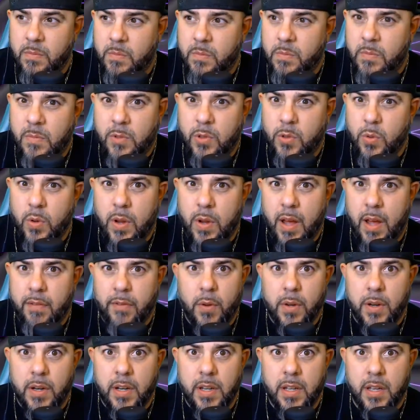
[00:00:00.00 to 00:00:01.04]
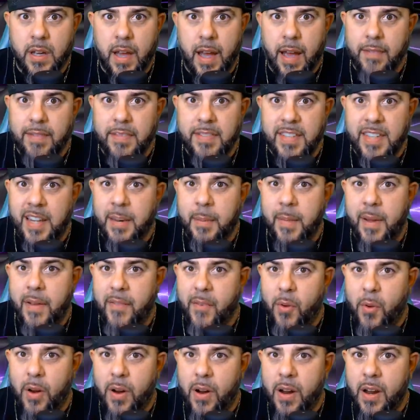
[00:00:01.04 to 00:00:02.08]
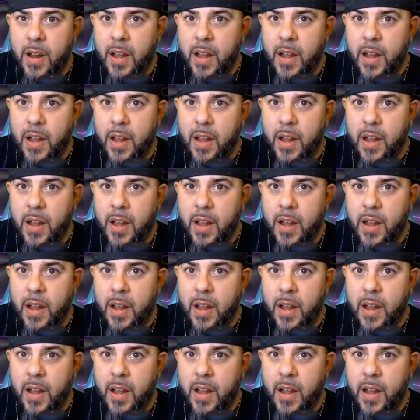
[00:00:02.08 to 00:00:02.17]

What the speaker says: Dude, I have no idea. I've seen them everywhere.